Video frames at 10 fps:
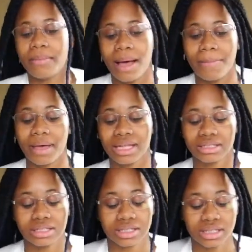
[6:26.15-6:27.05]
my
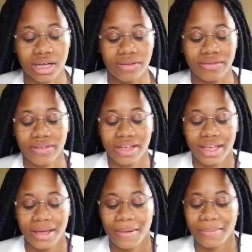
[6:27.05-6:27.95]
pens and stuff
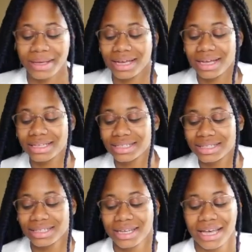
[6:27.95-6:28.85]
because
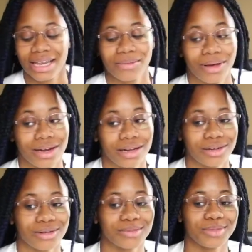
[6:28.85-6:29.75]
anybody that
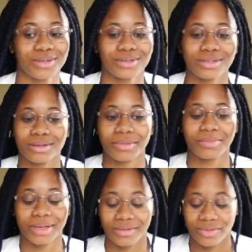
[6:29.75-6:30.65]
knows me knows that I'm a
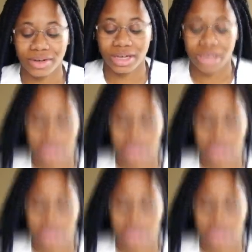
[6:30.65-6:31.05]
pen freak.